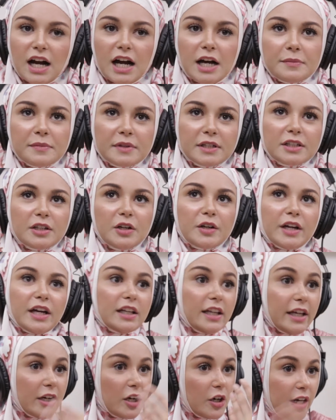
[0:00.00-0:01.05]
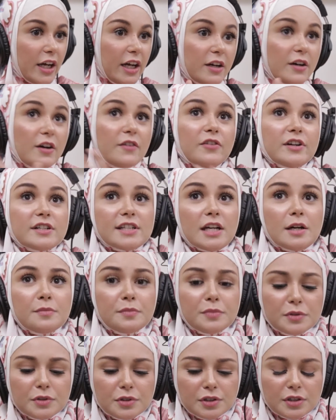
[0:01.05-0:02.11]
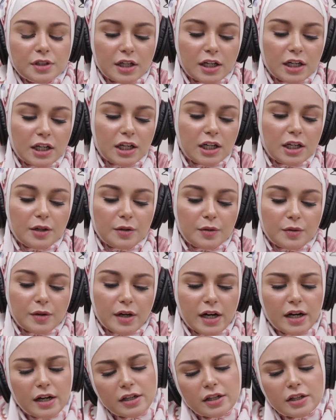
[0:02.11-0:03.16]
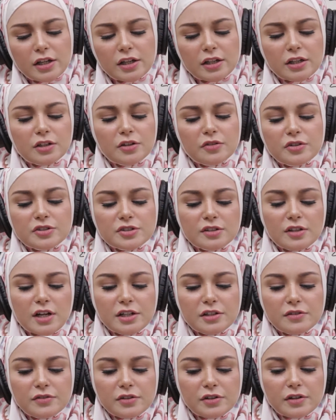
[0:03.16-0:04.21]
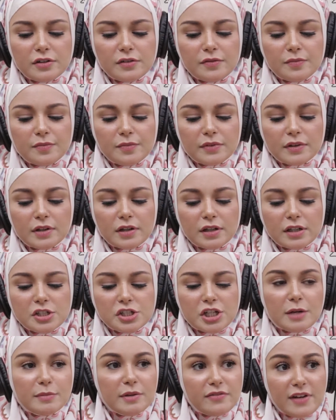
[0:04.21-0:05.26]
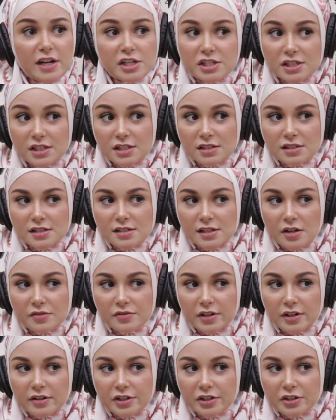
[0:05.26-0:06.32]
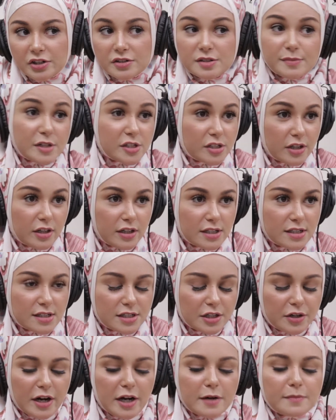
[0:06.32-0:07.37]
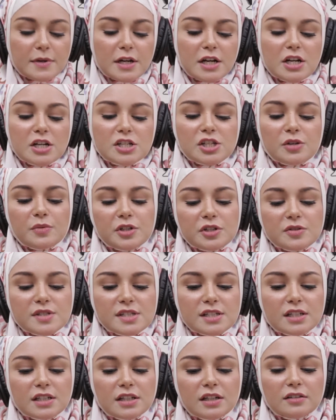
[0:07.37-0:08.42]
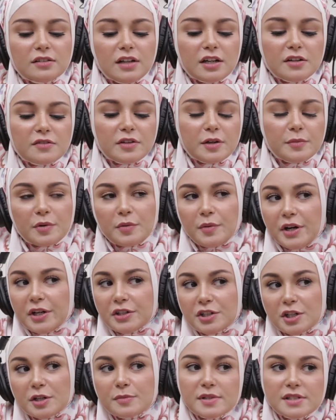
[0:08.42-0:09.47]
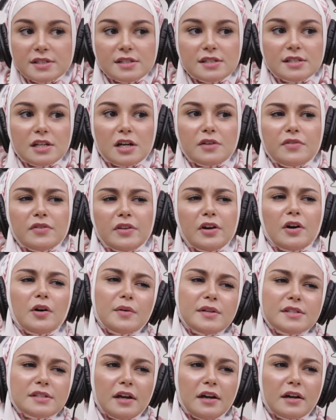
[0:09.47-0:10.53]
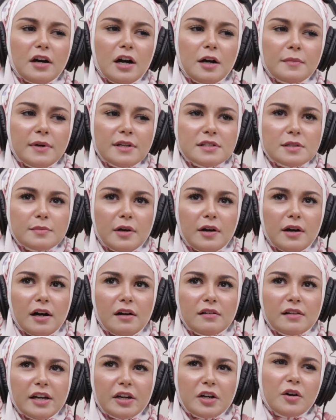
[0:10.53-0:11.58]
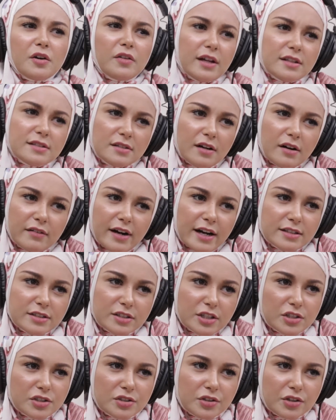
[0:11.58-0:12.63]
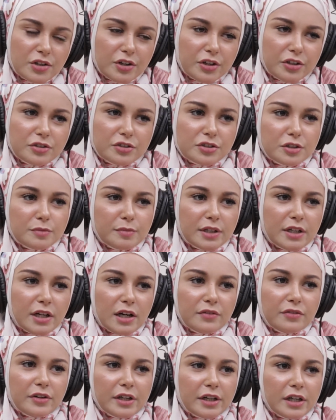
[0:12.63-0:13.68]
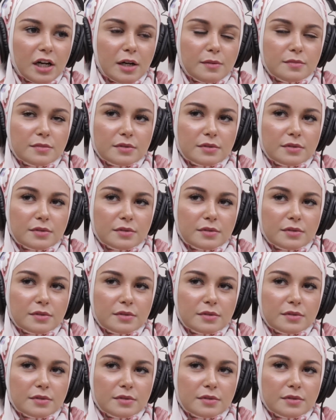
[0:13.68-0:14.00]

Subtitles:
I mean, okay, for example, there's a lot of hijabi fashionistas out there, especially on Instagram. So when you see a lot of them are wearing turbans and stuff, and they always get comments about how oh, that's not right, sister, you should be covering up,